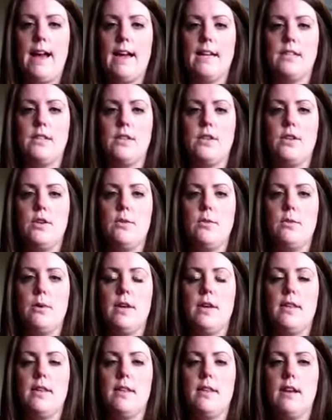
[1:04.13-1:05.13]
has to do
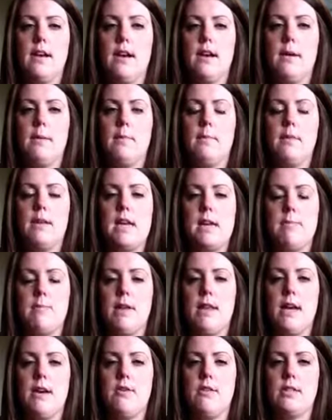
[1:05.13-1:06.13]
with the
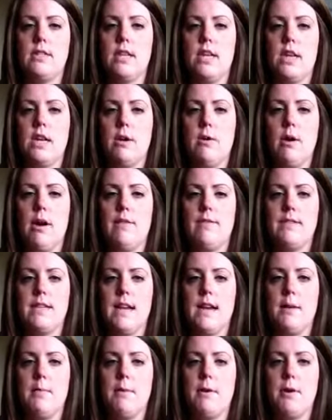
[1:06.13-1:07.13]
email address that you have
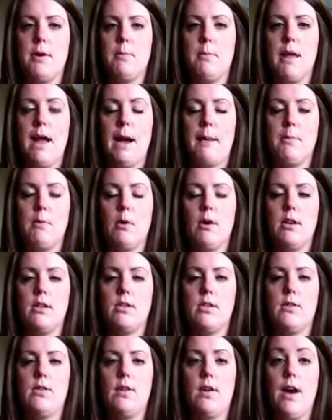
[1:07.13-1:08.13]
set up under Blackboard.
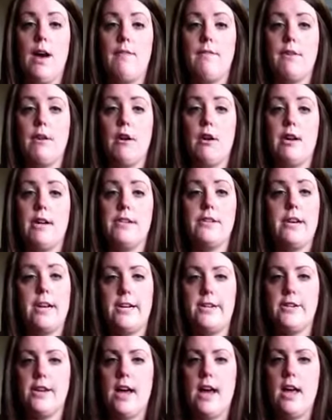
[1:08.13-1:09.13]
So if you haven't already
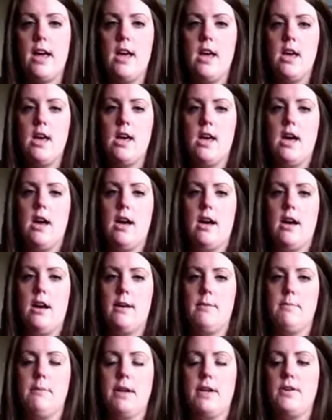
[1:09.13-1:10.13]
changed that,
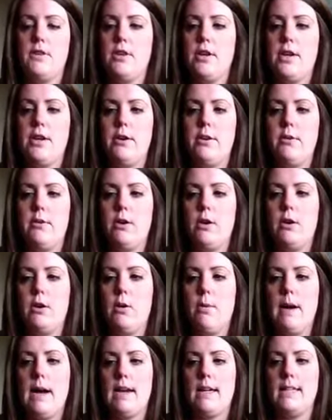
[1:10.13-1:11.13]
make sure you
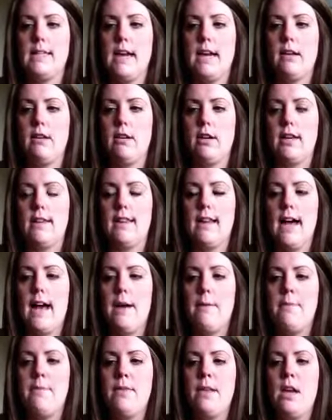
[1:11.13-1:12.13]
go back and take a look at
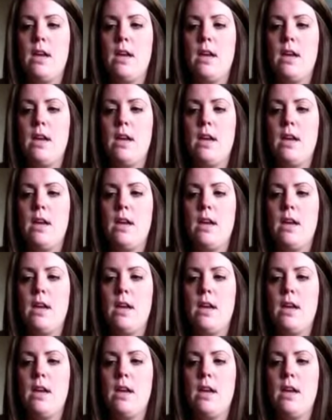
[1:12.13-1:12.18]
that.